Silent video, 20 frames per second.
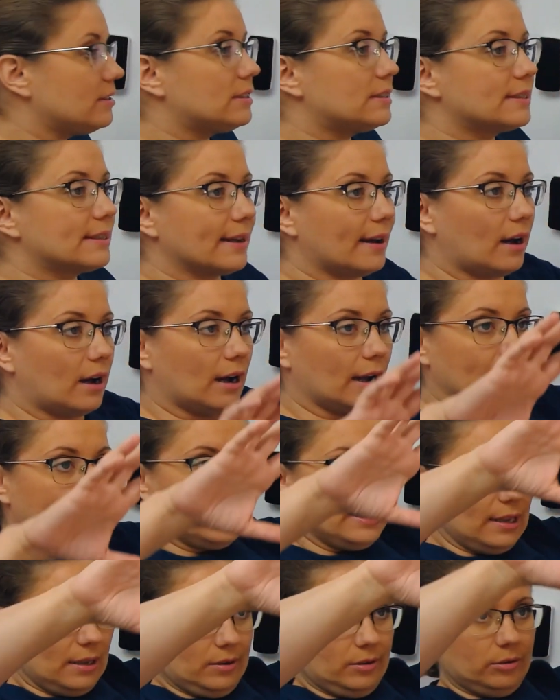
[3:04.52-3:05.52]

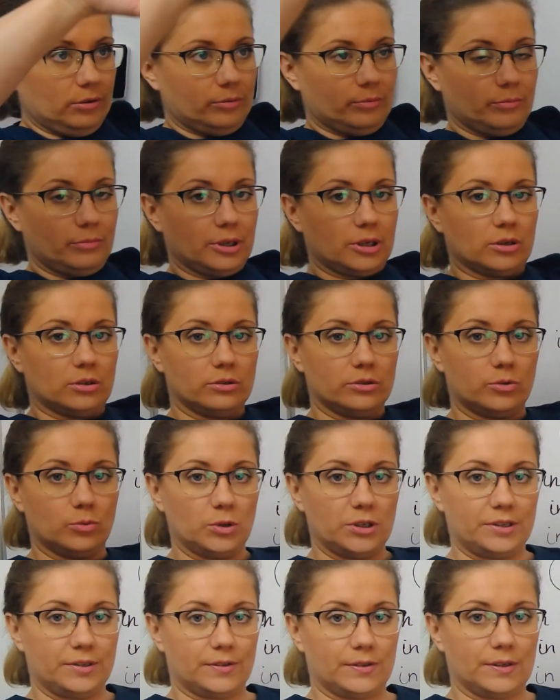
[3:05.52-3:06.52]
sky, because
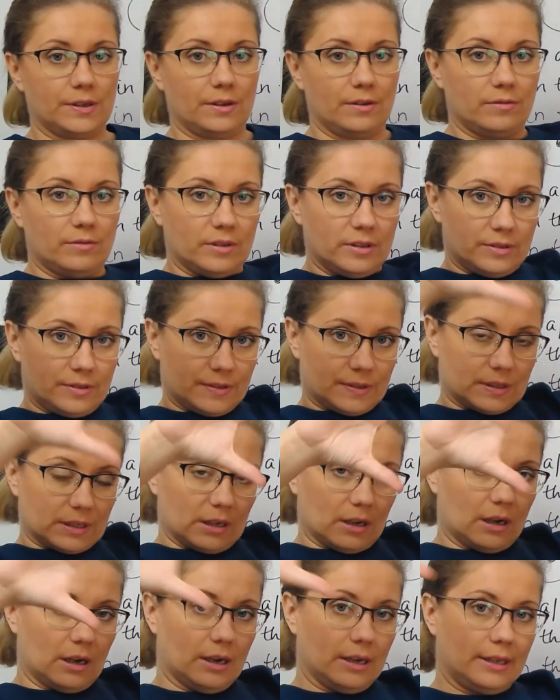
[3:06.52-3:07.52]
we see this
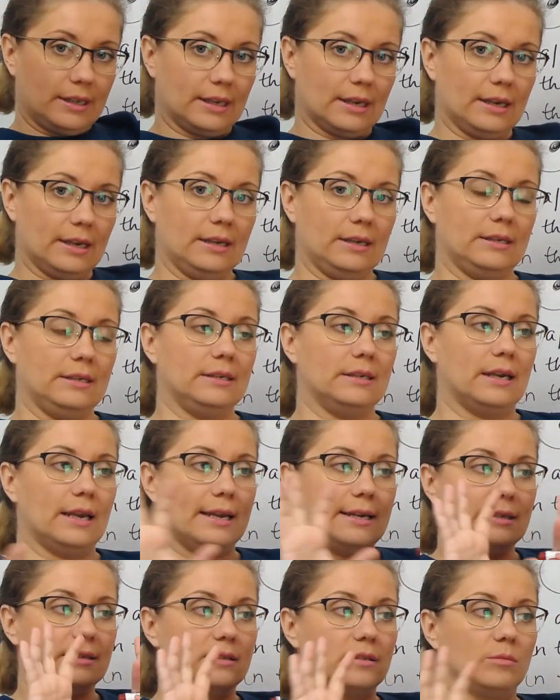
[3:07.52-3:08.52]
sky
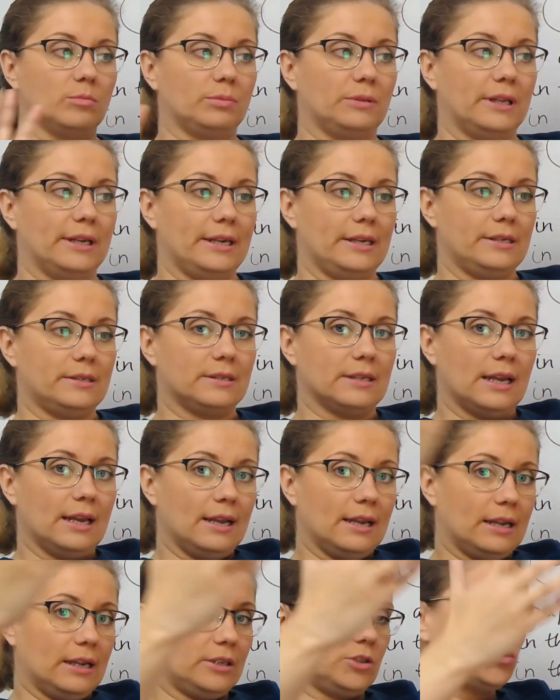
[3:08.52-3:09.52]
as the place
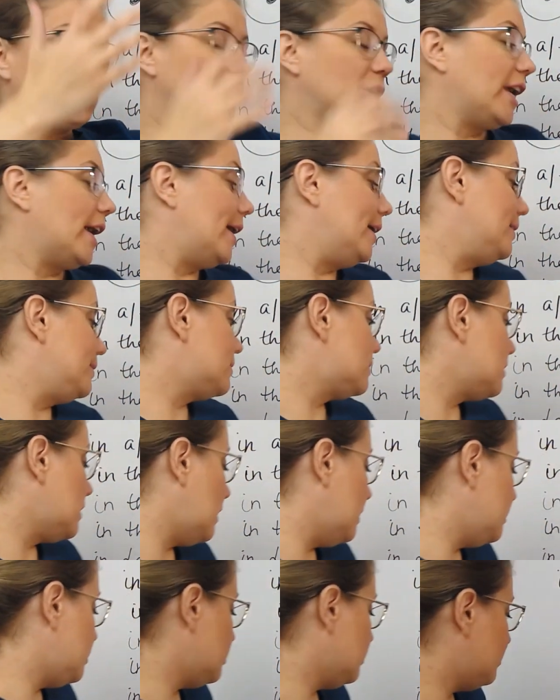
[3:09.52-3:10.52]
and we are
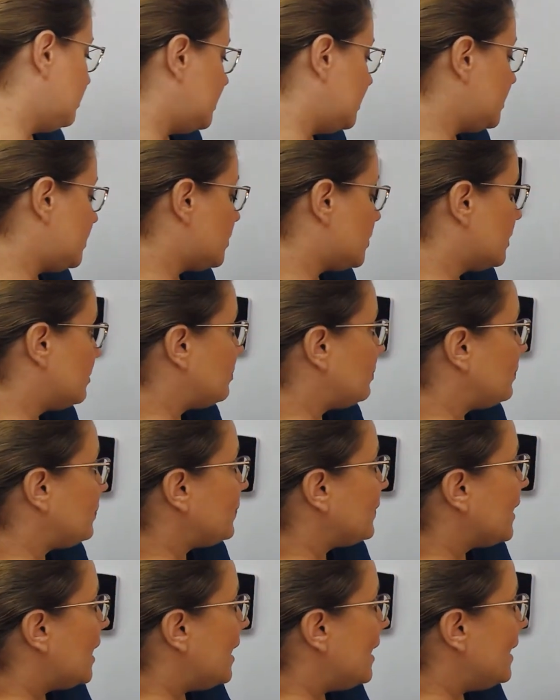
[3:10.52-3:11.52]
inside of it.
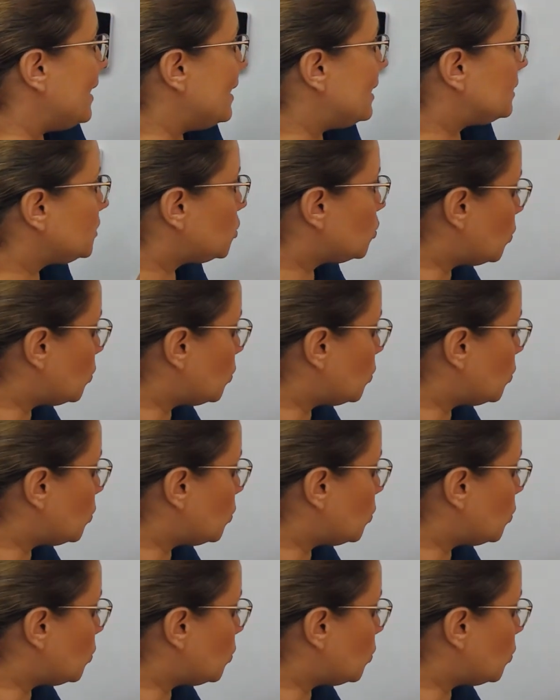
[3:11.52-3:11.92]
And